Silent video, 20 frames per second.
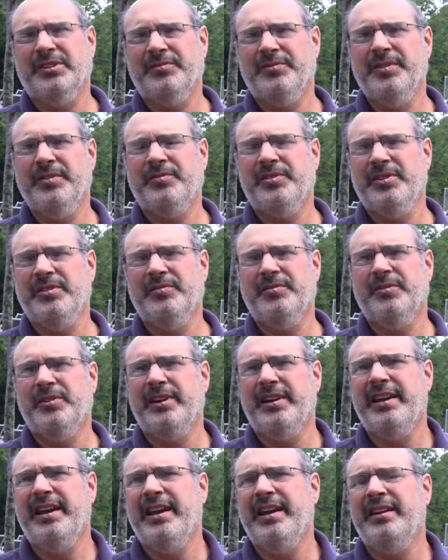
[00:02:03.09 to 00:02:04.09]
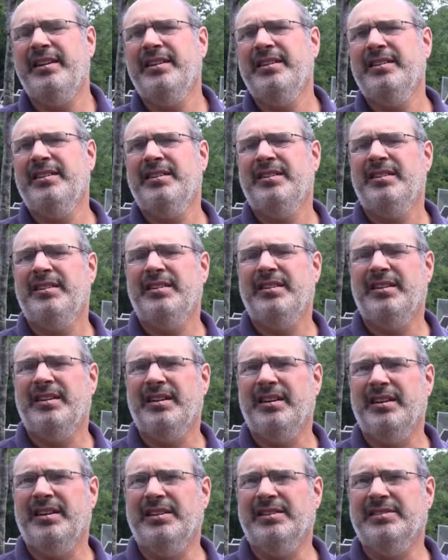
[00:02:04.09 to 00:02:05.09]
around 15 foot ahead,
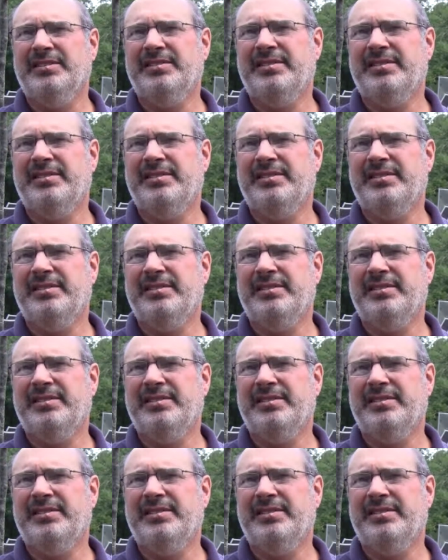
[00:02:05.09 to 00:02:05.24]
uh,